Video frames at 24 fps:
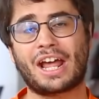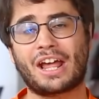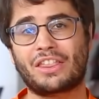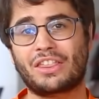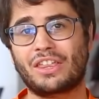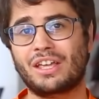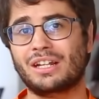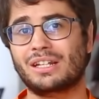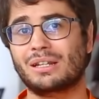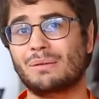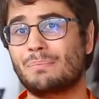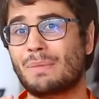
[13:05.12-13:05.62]
I
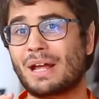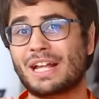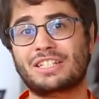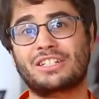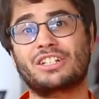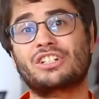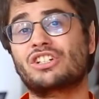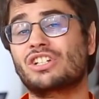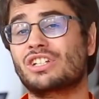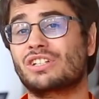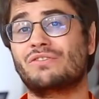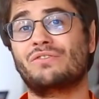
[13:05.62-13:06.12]
think the
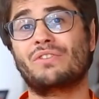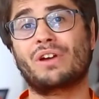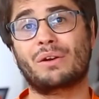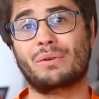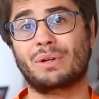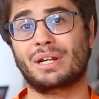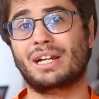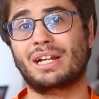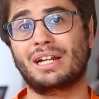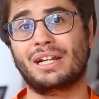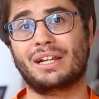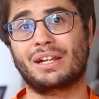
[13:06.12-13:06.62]
message is very
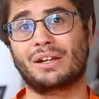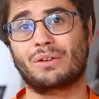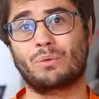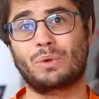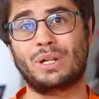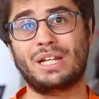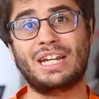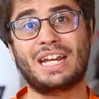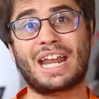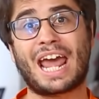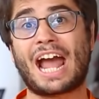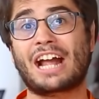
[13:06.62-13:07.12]
clear. We
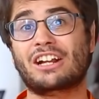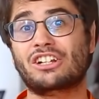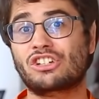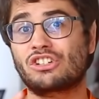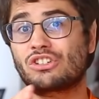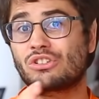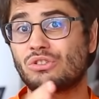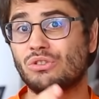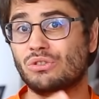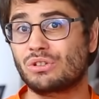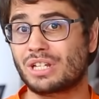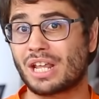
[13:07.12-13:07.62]
need action
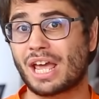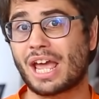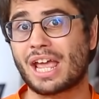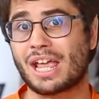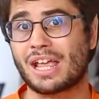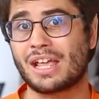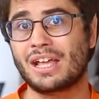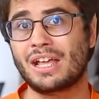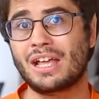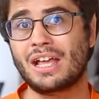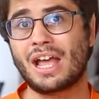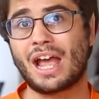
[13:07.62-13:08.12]

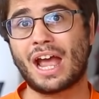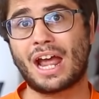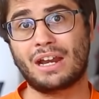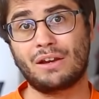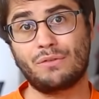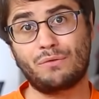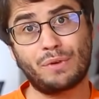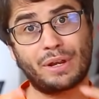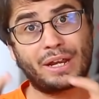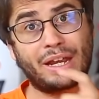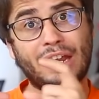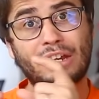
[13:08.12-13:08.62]
today. And
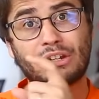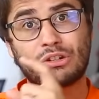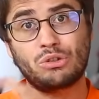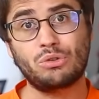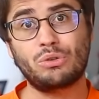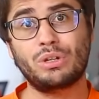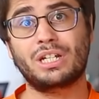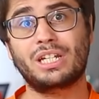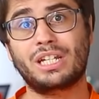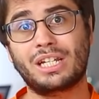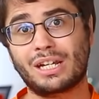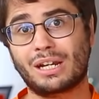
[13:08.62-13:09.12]
if we can do
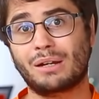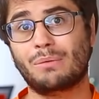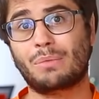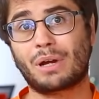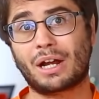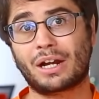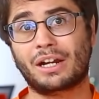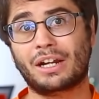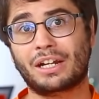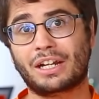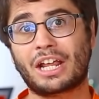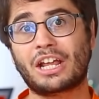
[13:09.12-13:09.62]
it here in
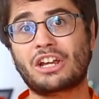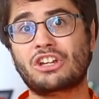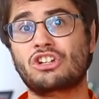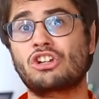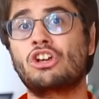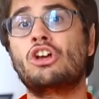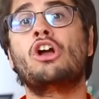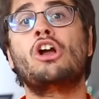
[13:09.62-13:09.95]
Bangladesh,